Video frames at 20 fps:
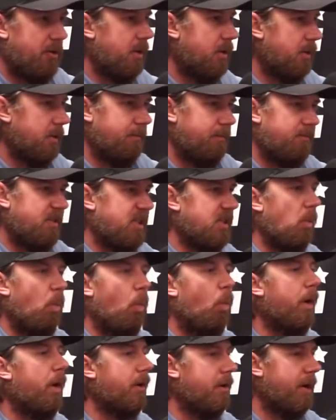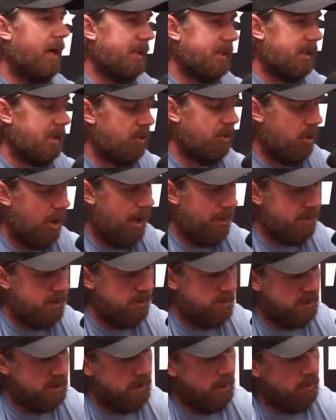or in some weird ass
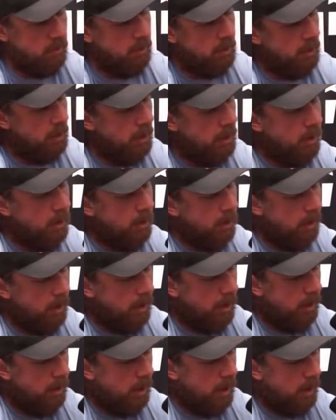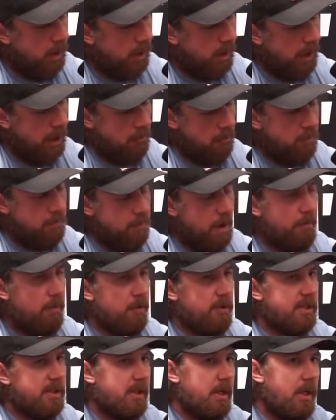contraption. So I
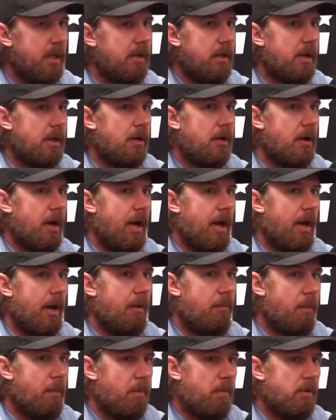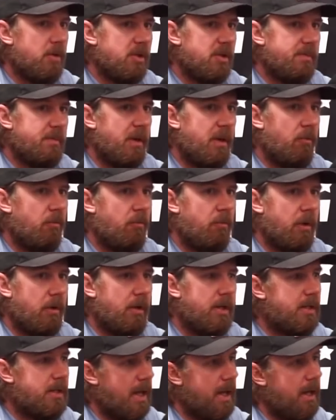remember sitting there, and I remember just being
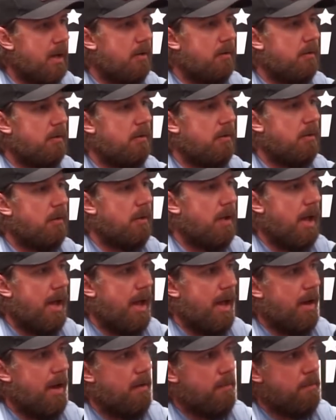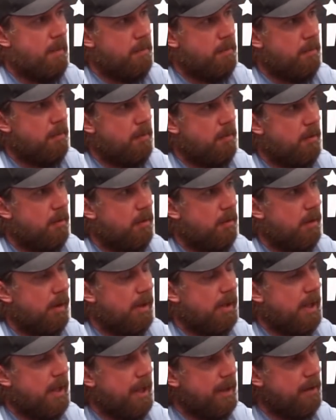really down. And I
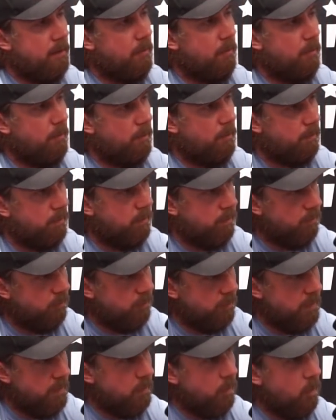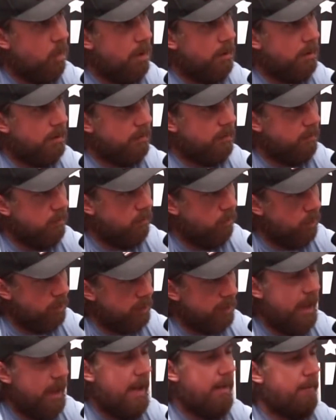can't remember
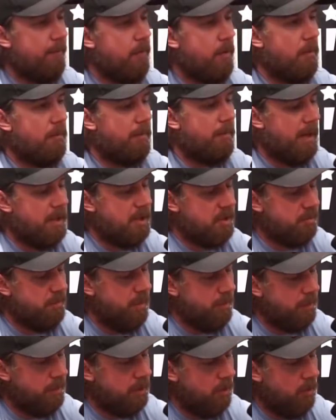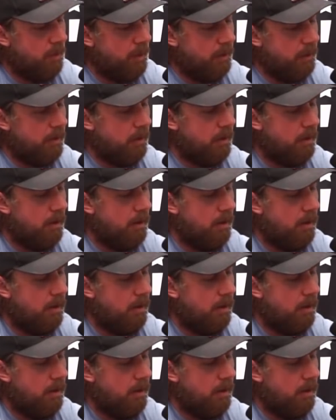where it came from, but I just remember going,